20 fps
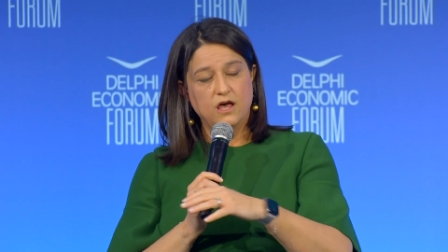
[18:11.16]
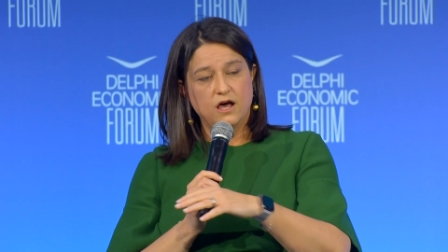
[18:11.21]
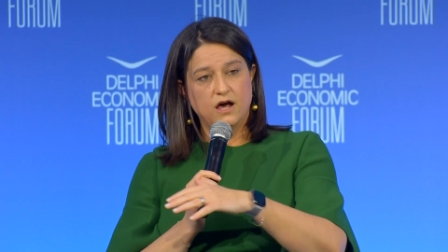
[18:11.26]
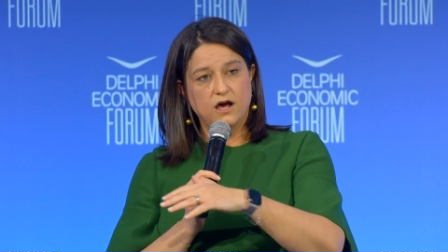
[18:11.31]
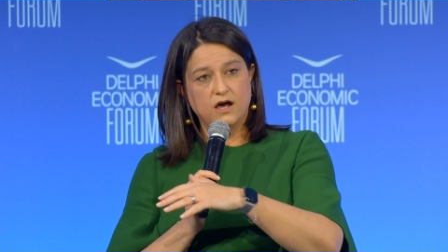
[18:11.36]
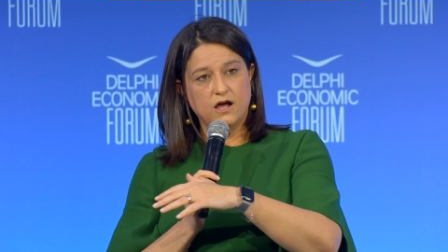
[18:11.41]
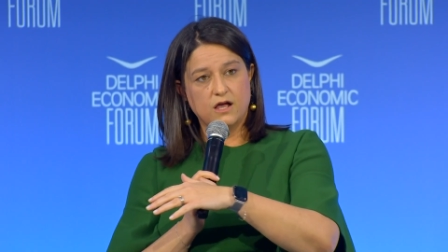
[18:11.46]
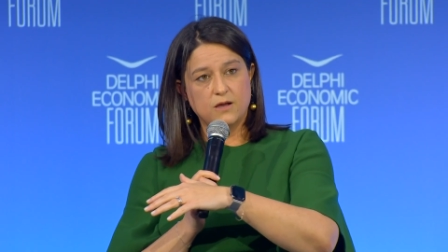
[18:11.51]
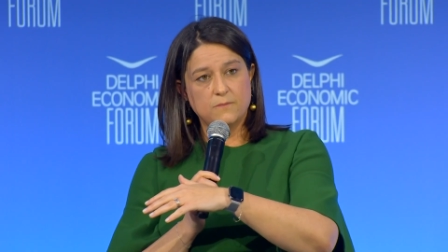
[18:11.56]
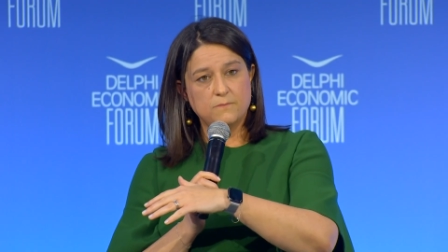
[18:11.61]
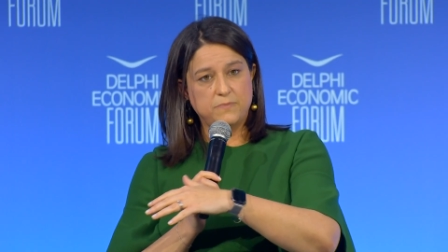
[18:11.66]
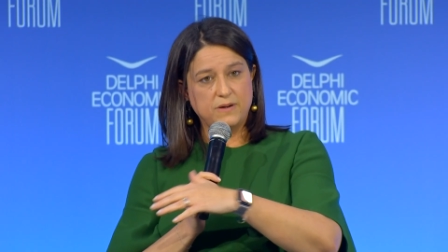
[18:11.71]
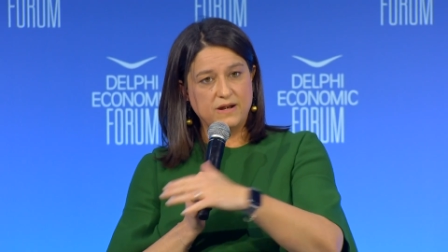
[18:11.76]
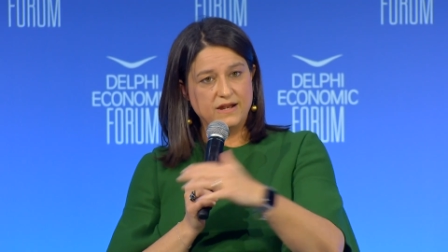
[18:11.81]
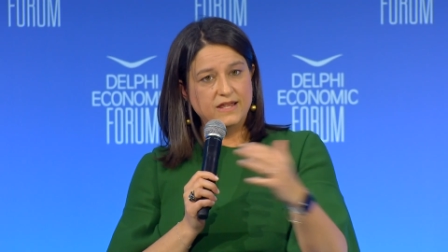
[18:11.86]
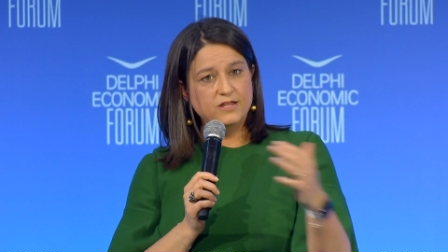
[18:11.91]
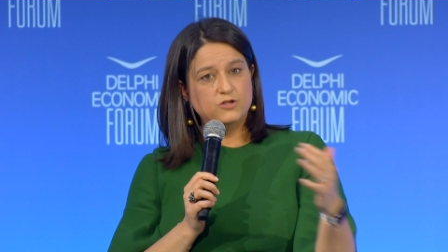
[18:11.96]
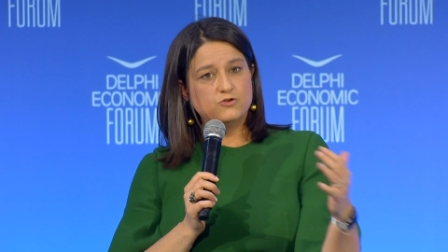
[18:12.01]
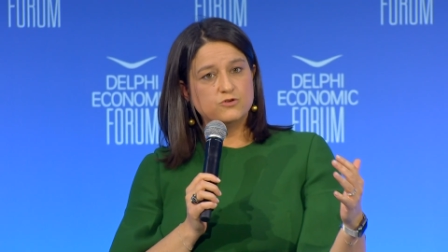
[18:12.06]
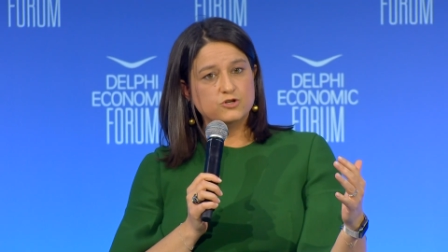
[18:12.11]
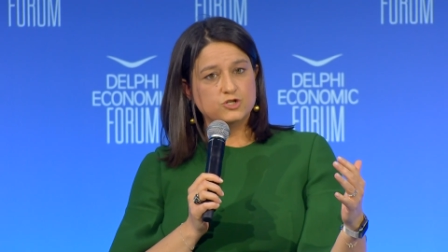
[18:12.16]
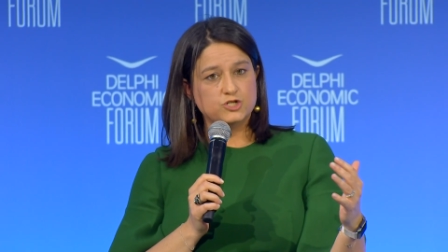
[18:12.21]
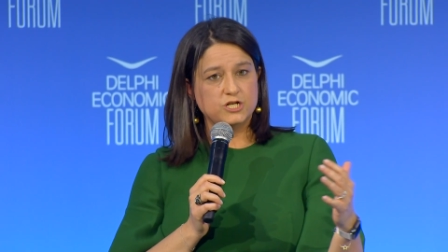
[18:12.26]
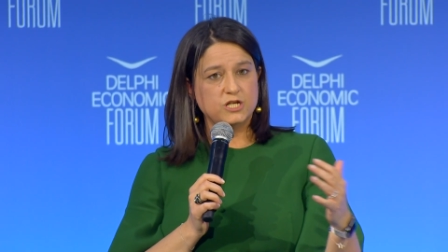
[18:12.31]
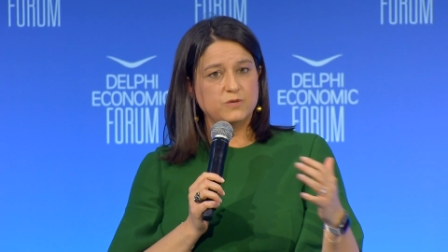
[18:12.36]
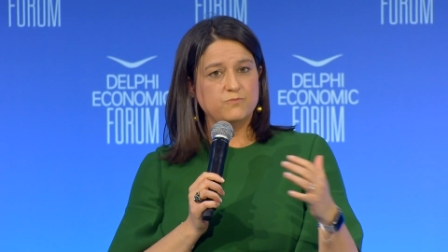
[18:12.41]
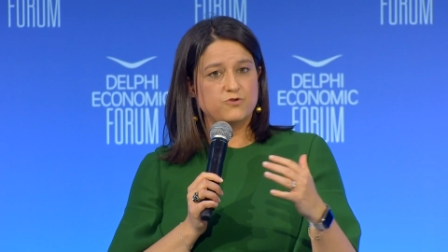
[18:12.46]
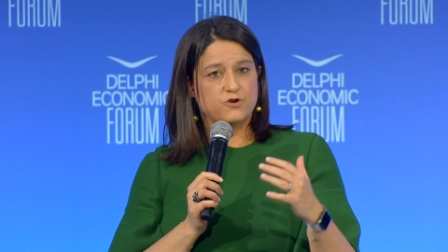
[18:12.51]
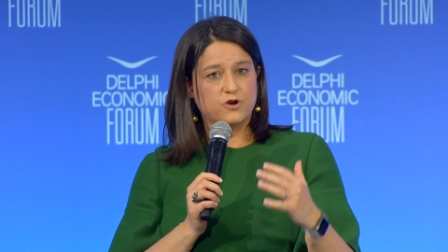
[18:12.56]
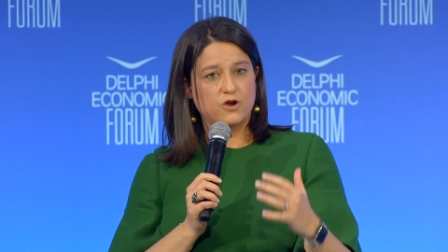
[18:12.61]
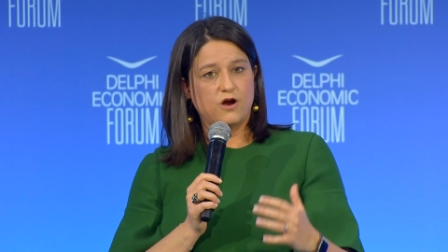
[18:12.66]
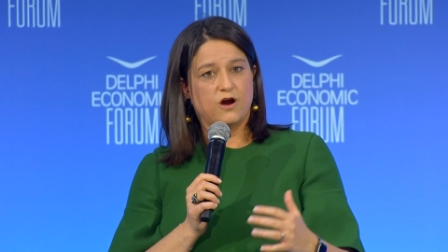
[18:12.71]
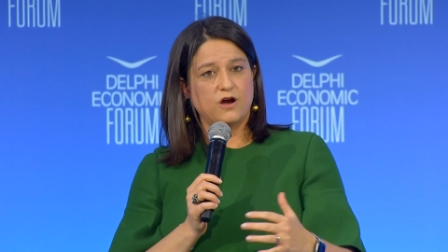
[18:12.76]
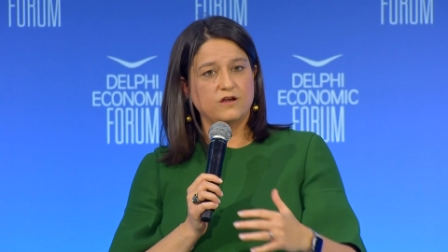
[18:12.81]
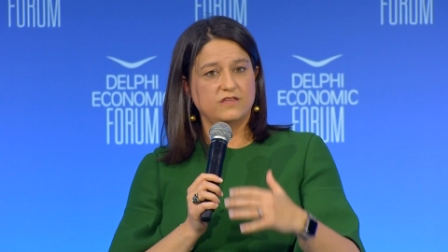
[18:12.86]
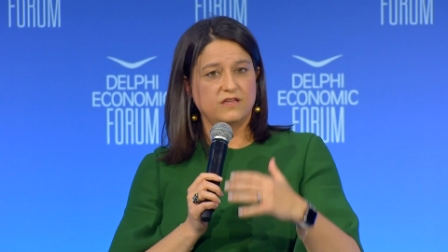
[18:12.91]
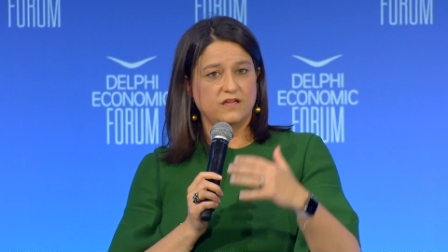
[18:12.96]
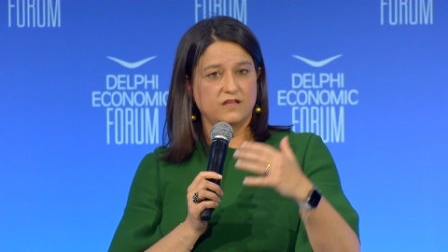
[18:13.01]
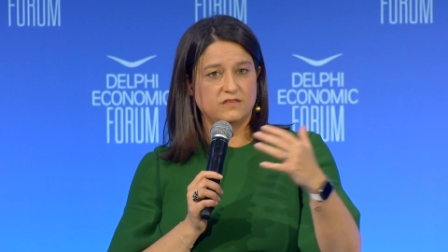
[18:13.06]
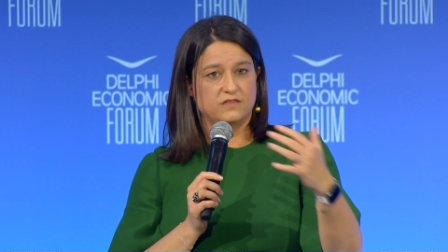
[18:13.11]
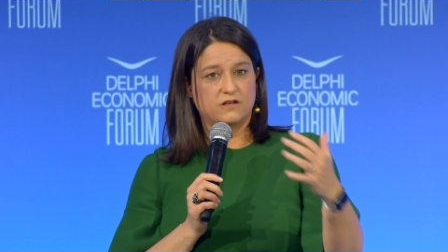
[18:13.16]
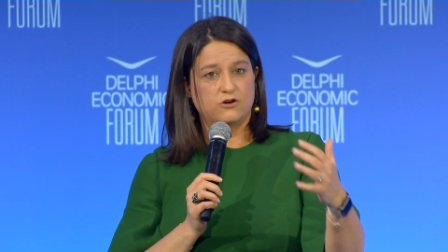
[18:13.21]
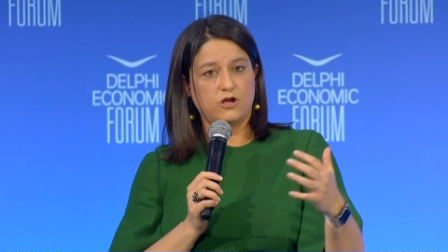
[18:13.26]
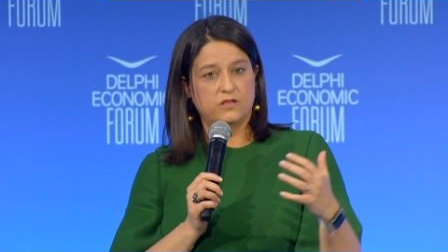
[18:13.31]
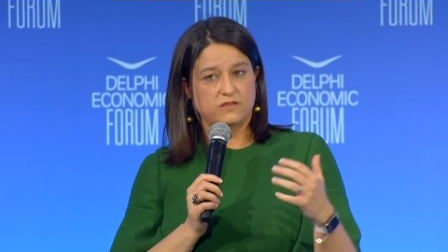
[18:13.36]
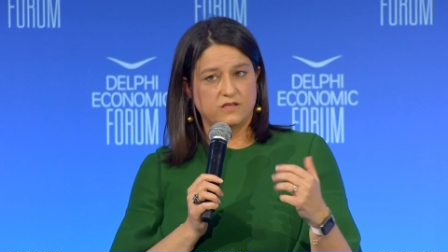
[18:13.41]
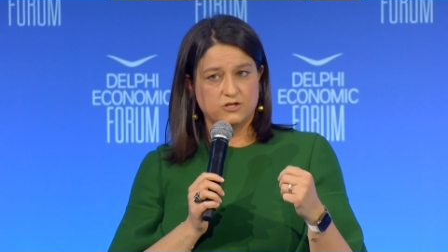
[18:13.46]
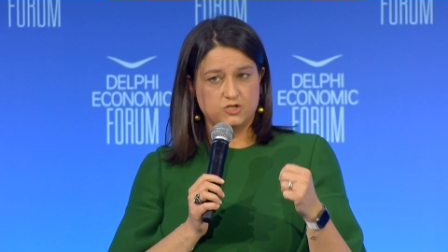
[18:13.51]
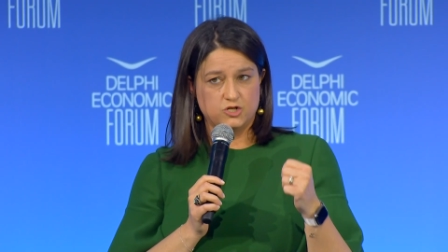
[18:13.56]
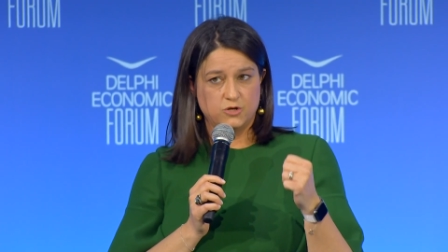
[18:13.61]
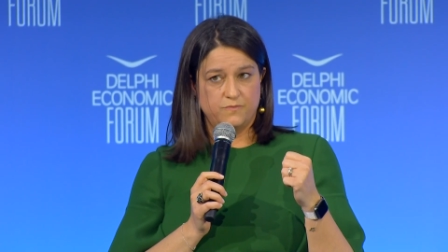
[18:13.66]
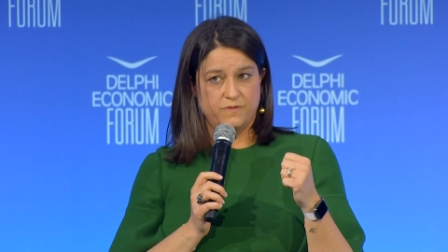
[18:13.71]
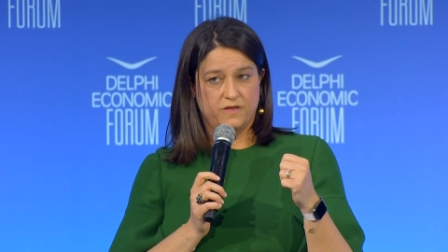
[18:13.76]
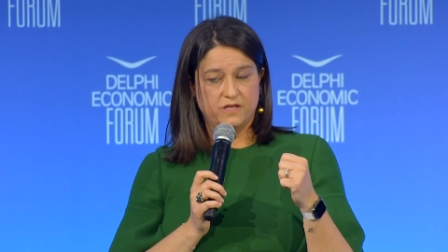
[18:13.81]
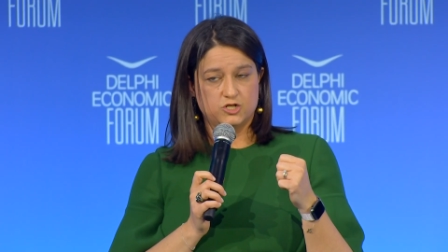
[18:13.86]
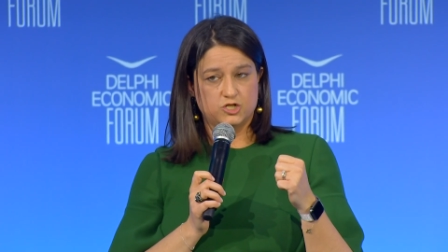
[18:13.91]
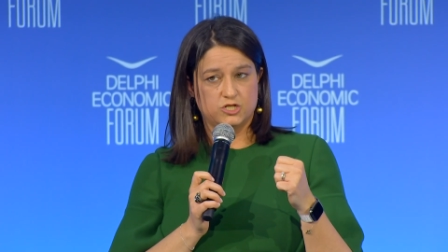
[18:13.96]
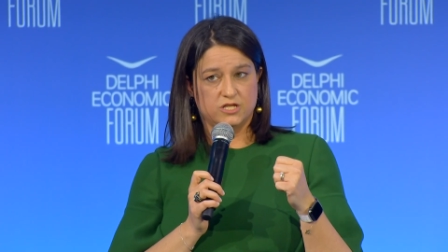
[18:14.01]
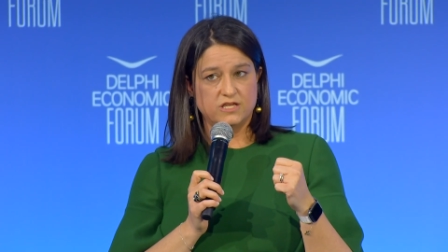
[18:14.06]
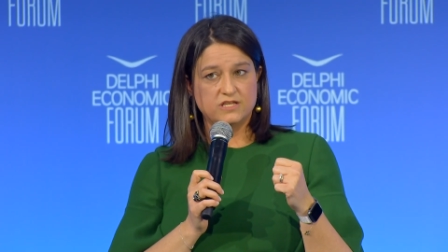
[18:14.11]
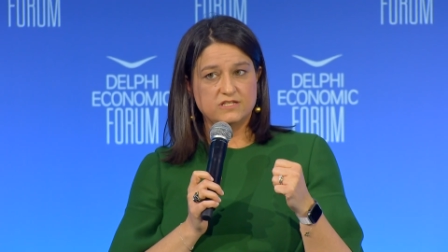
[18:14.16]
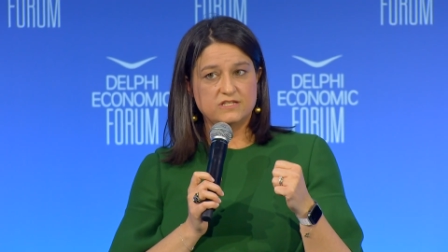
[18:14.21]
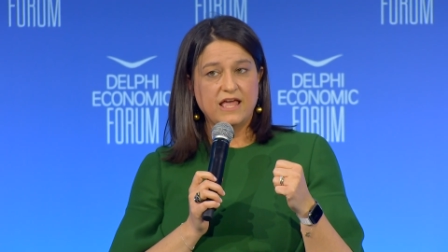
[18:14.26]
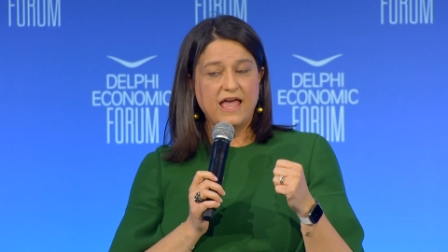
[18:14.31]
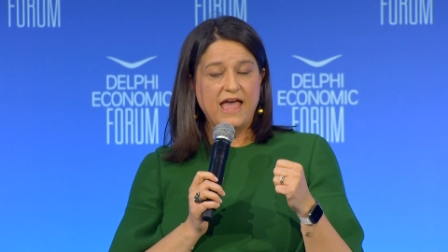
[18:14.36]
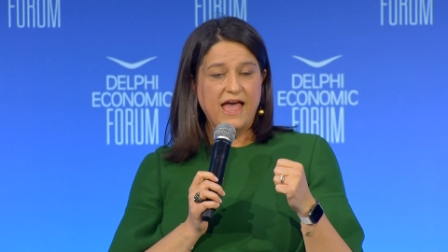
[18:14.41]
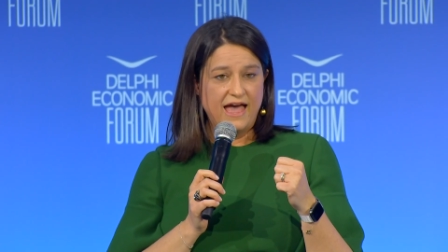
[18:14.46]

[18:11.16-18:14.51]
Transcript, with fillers: a complete regime regarding industrial PhDs.